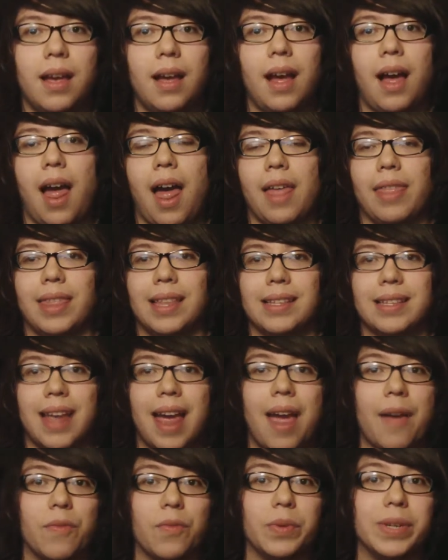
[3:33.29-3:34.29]
uh, unless I
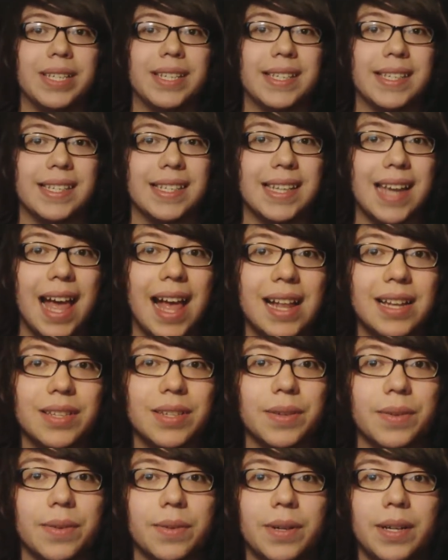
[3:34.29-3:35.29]
have reasons not
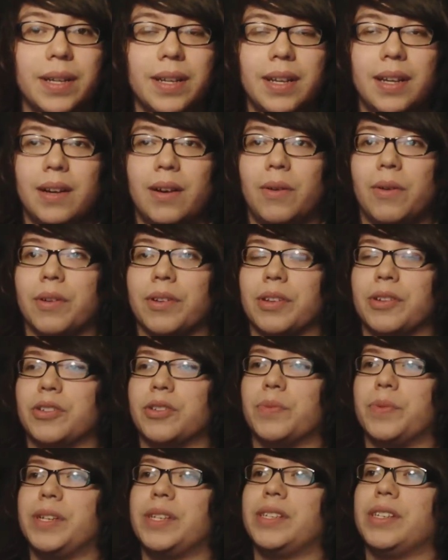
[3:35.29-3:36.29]
to or
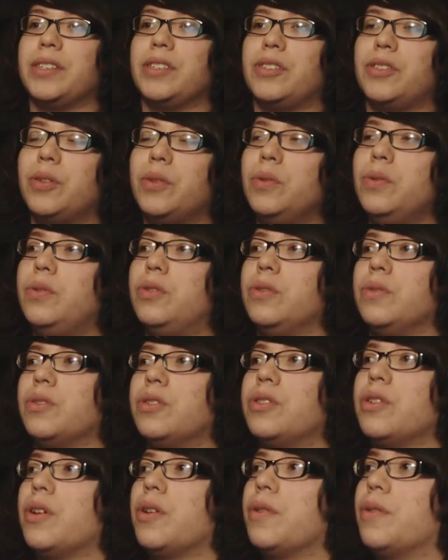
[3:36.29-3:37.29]
there's a reason to do
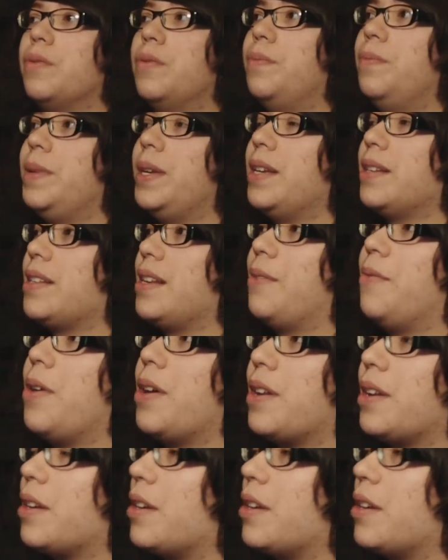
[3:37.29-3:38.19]
so because I want